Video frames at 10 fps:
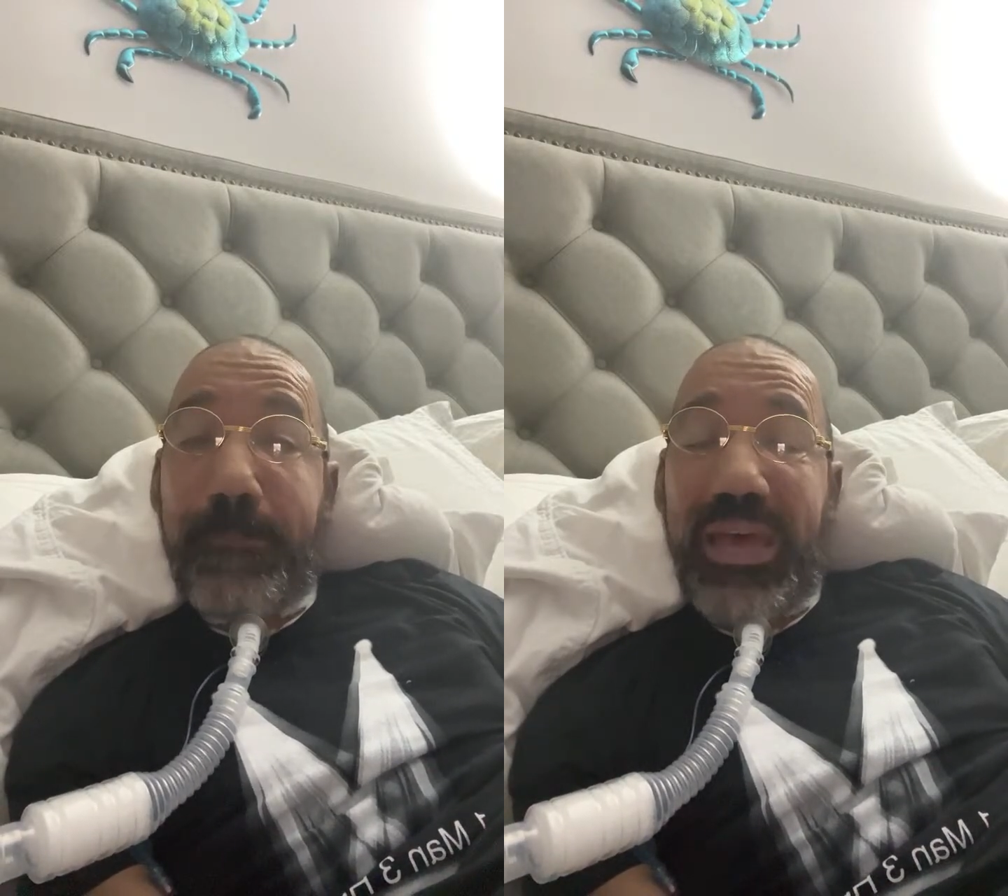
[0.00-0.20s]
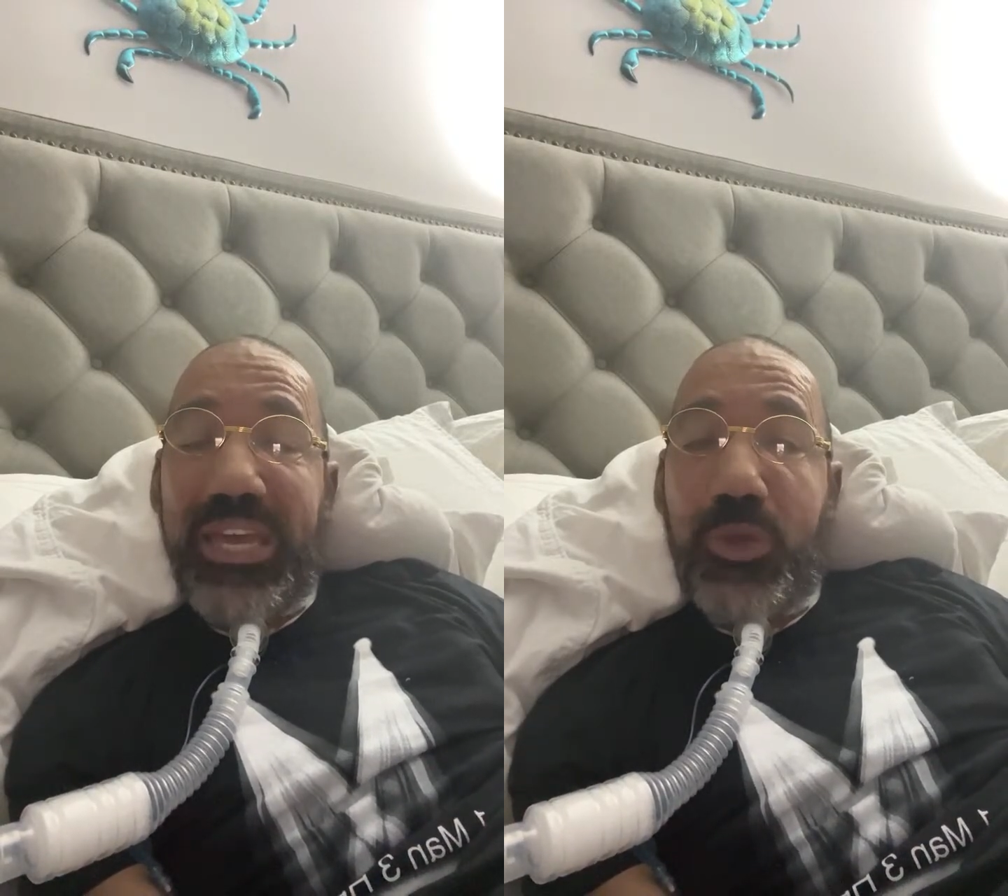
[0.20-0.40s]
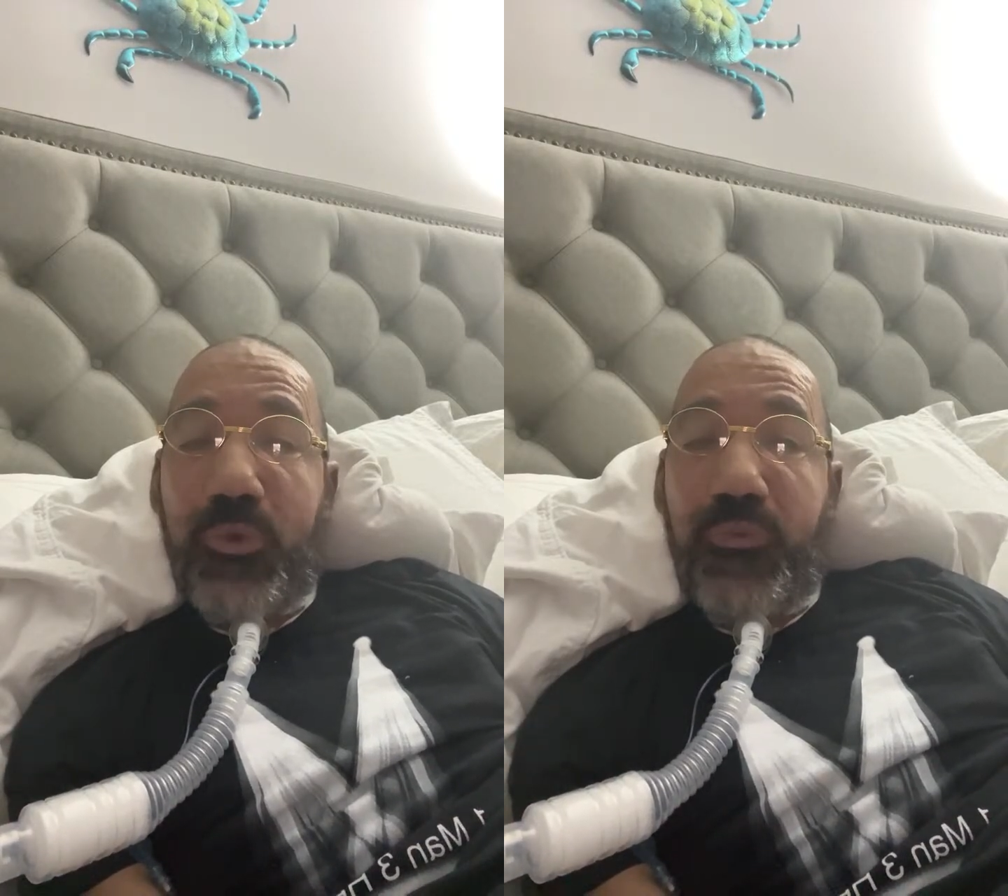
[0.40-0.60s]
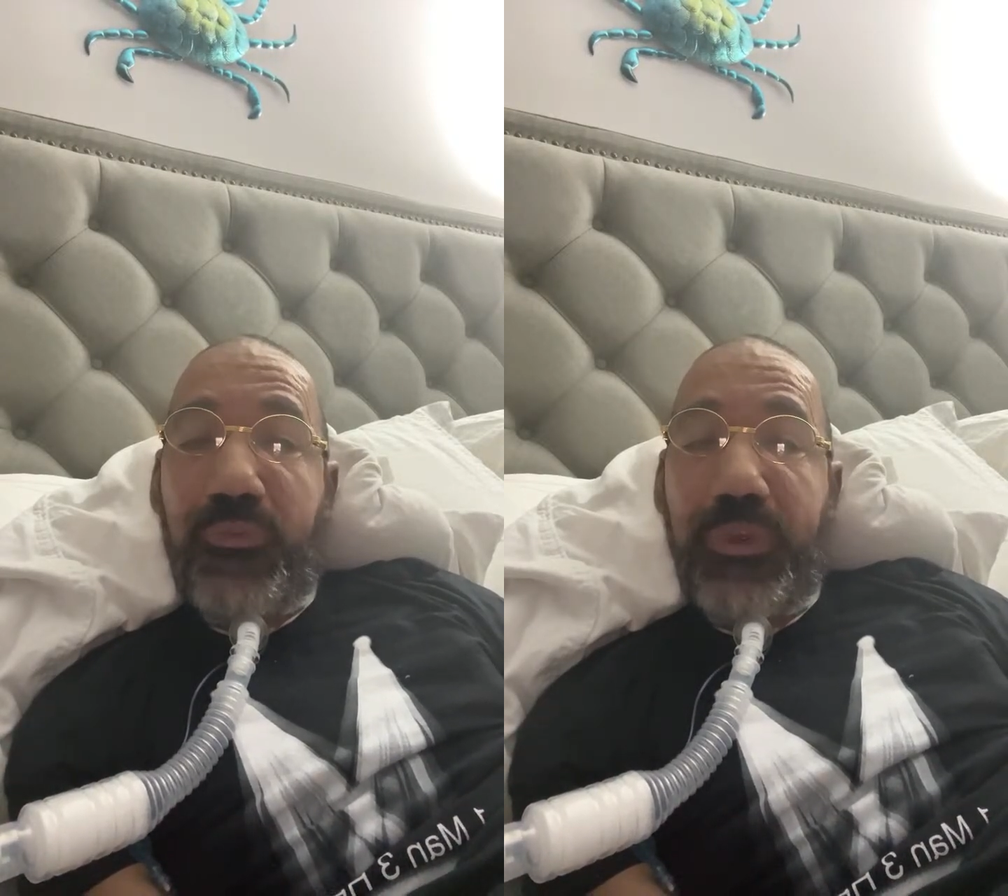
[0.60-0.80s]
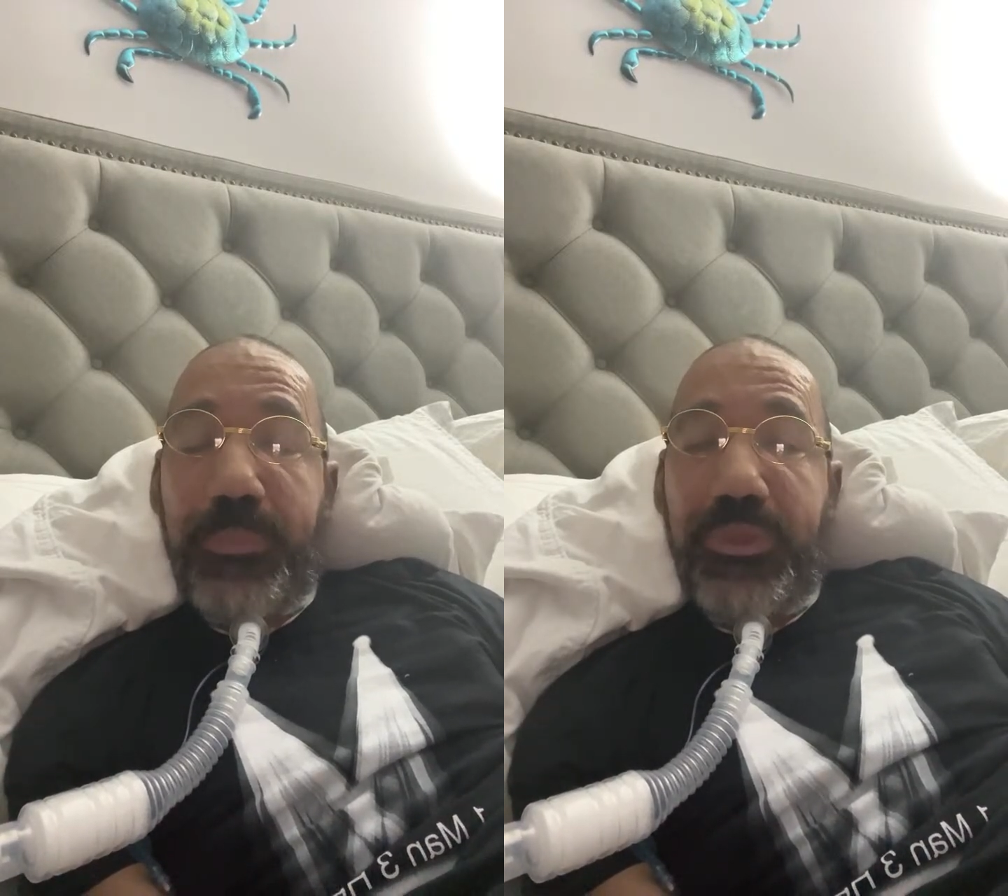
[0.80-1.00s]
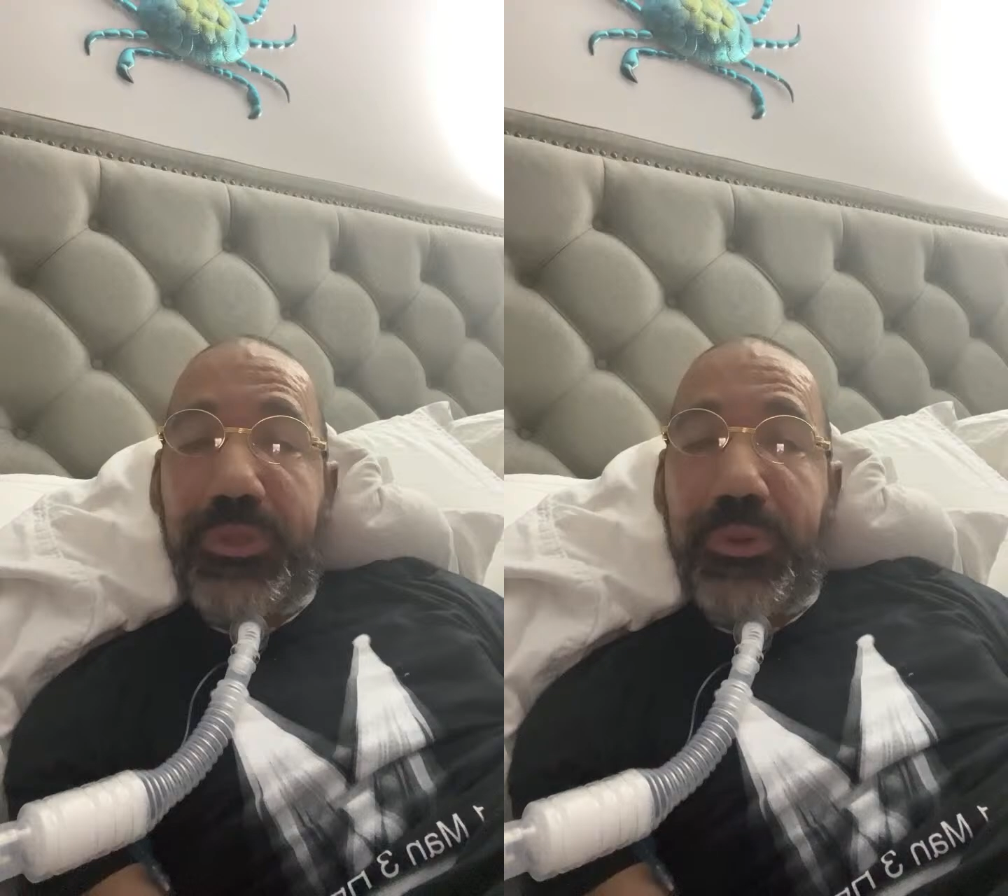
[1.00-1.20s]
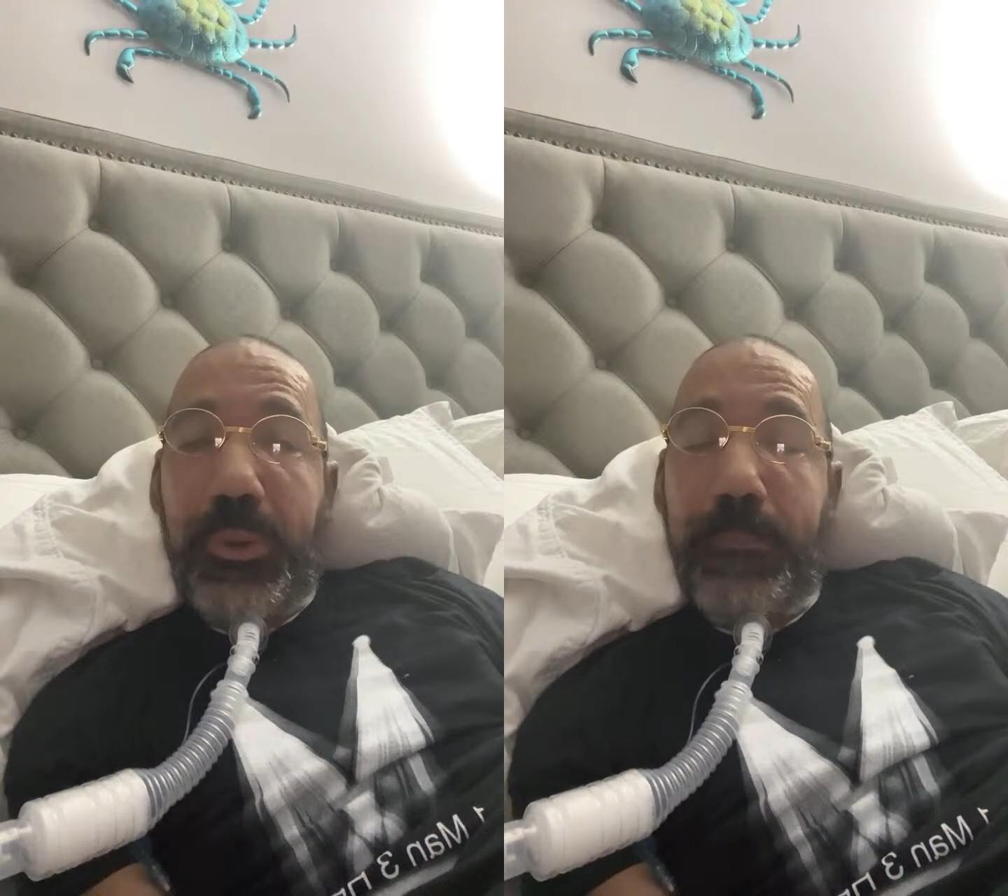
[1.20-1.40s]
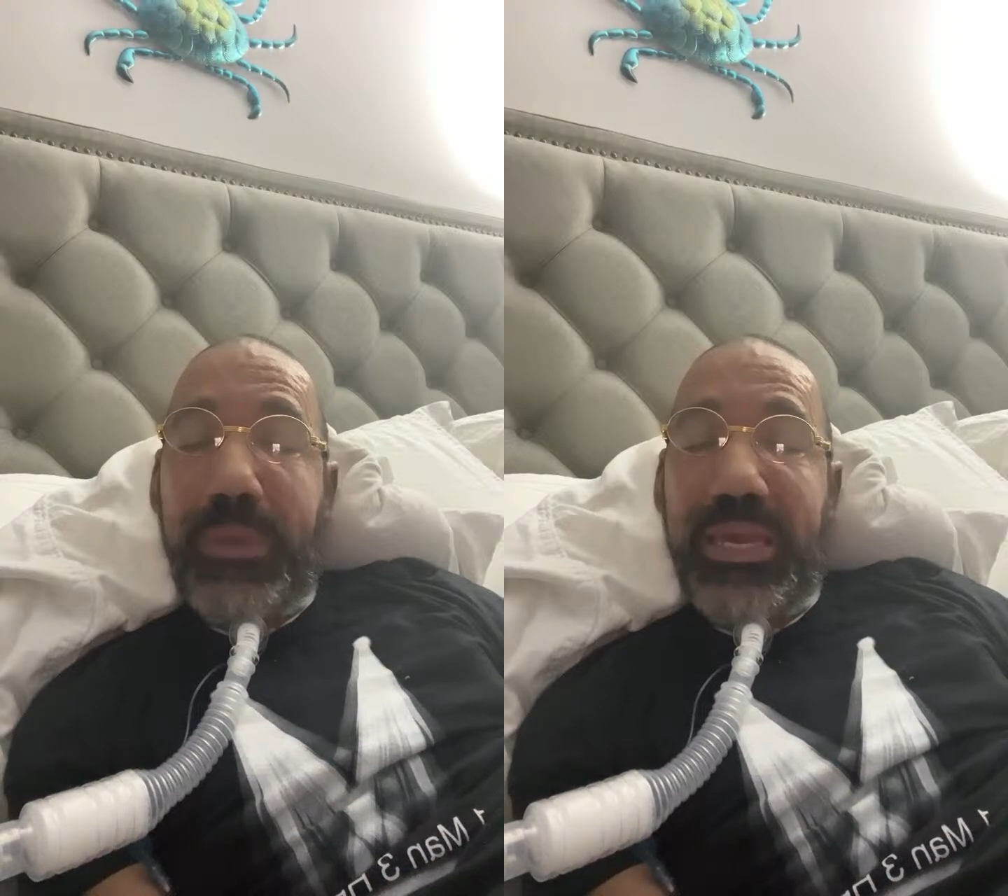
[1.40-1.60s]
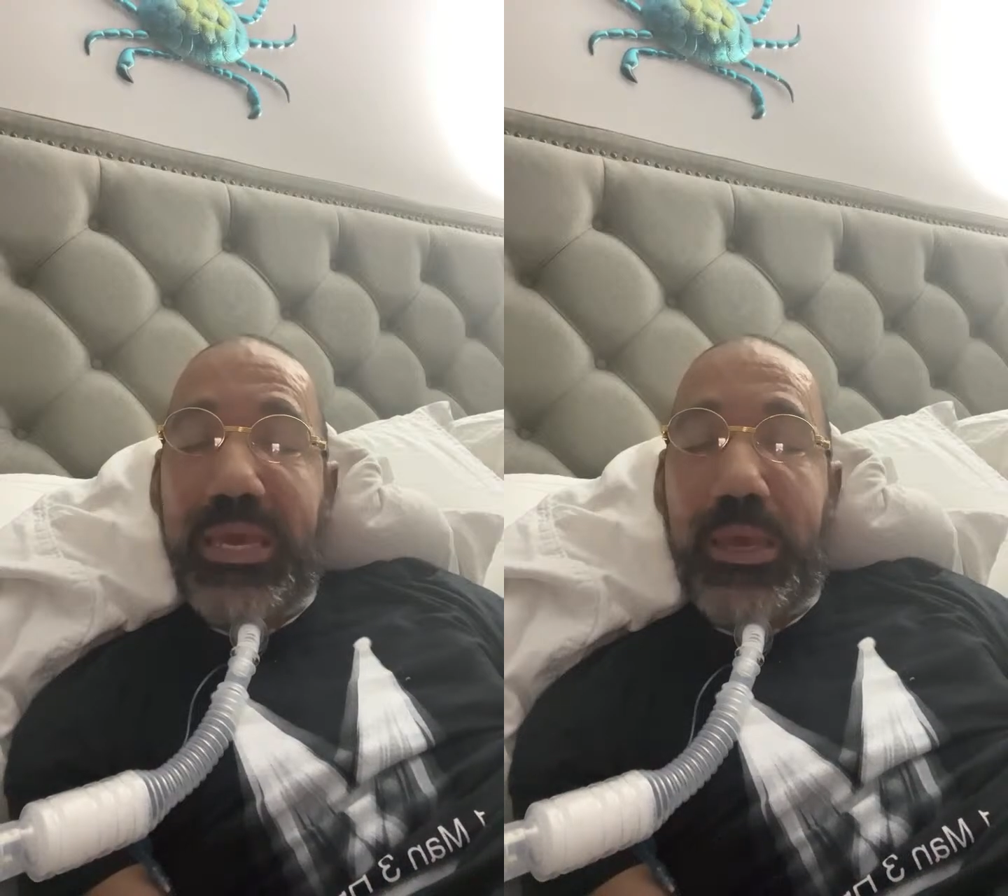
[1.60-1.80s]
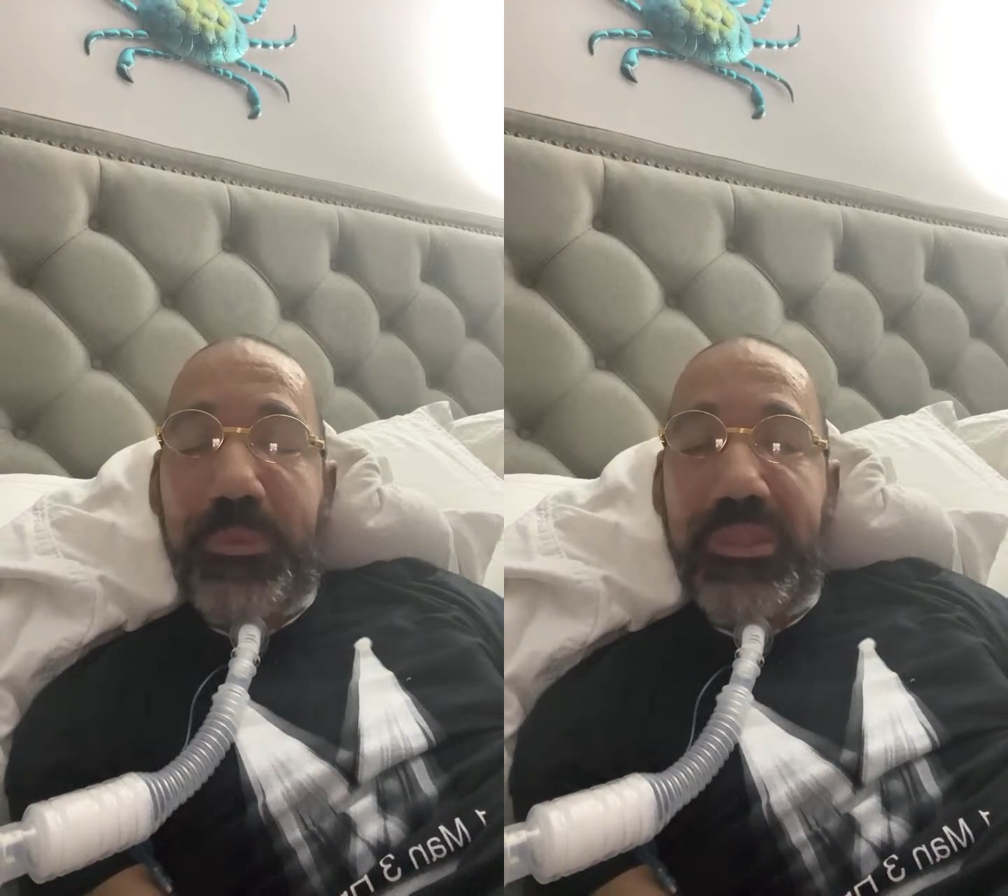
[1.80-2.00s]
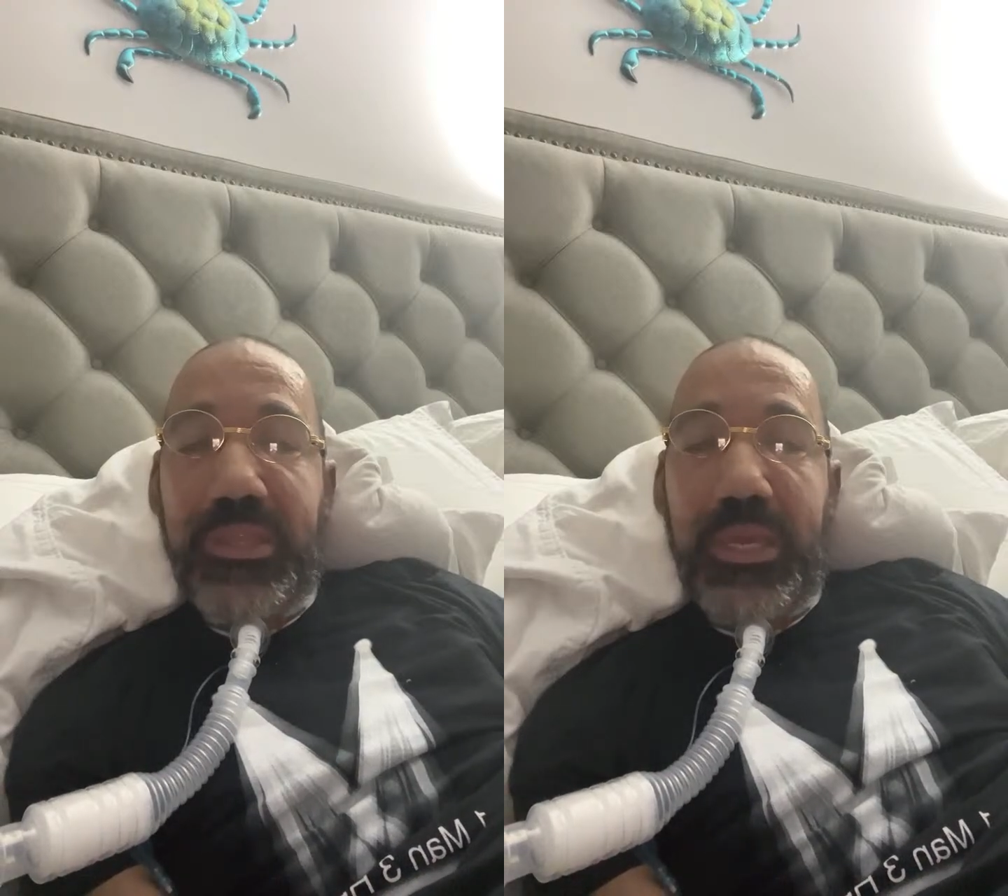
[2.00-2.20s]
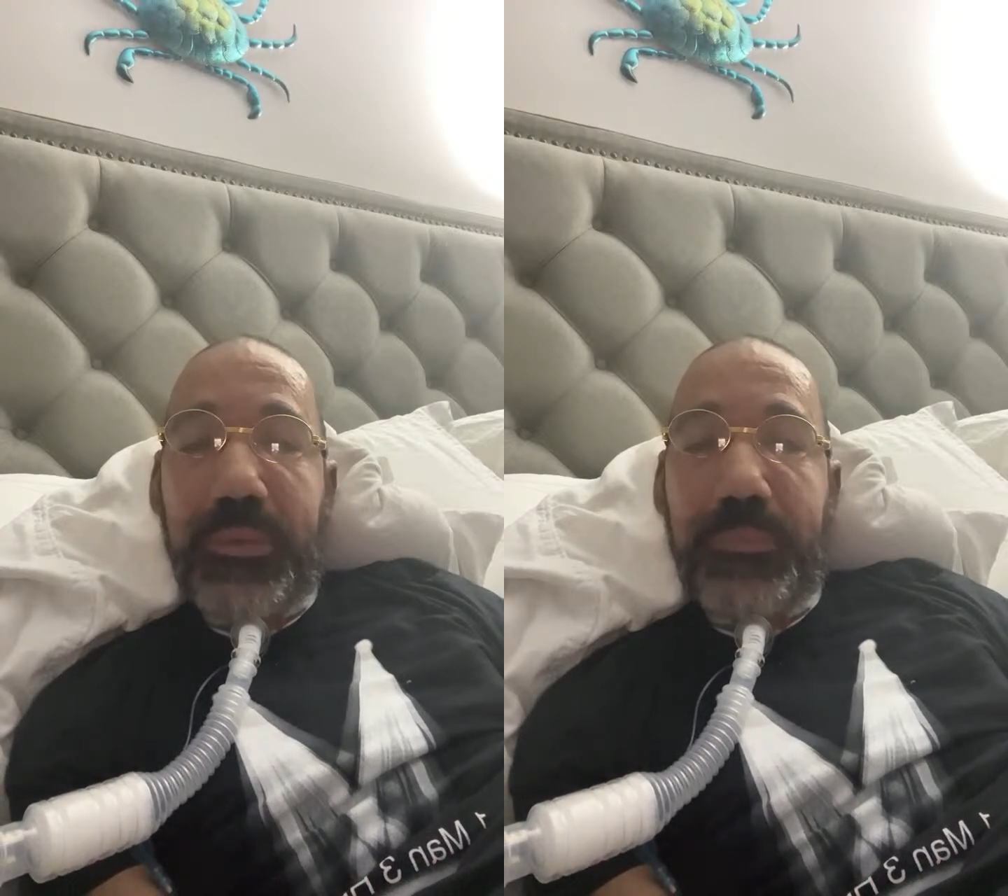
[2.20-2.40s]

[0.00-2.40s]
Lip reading: myofibrillar myopathy.